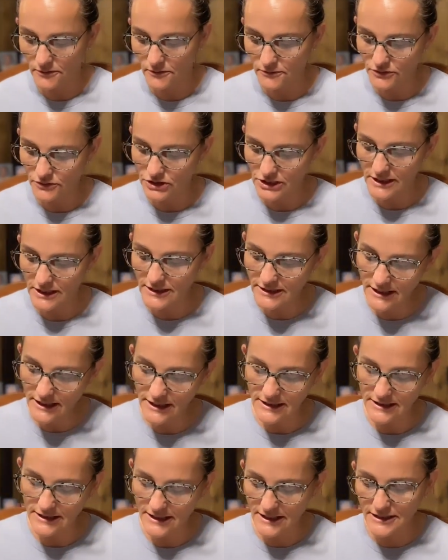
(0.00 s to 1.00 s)
Oh,
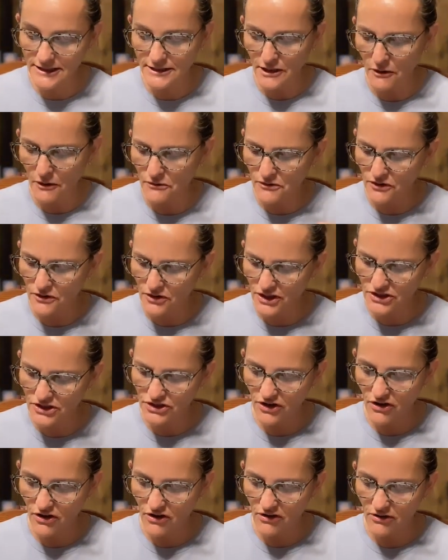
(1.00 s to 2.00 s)
Jesus. He's so
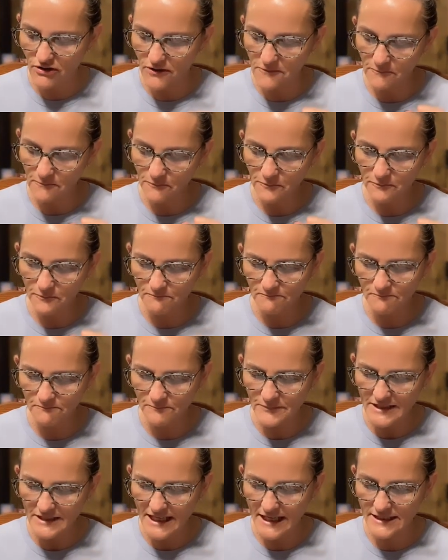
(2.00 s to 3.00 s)
good, y'all.
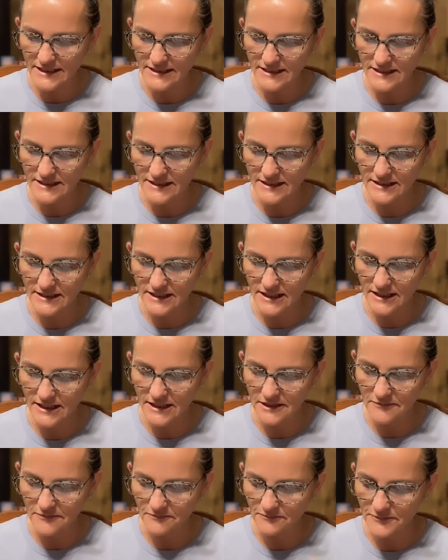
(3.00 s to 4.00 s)
Mmm, taste and
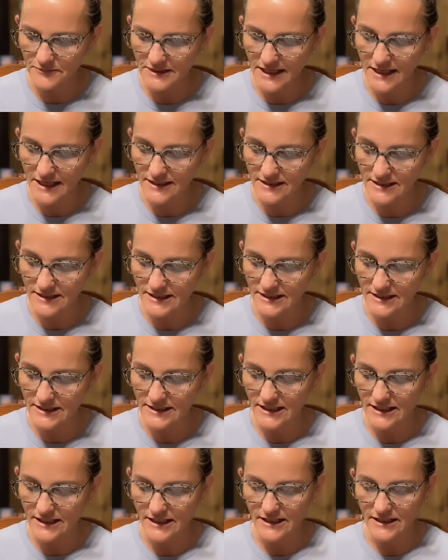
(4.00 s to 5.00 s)
see. Taste and
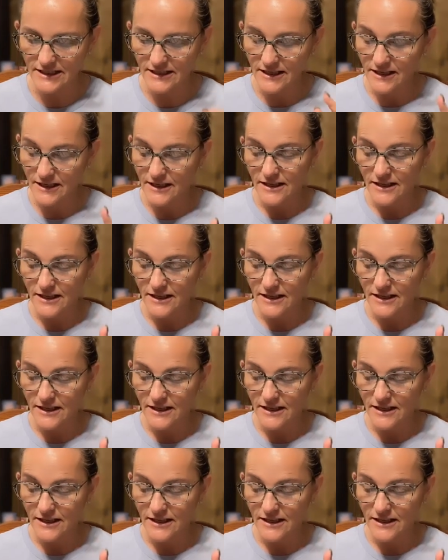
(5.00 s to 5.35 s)
see.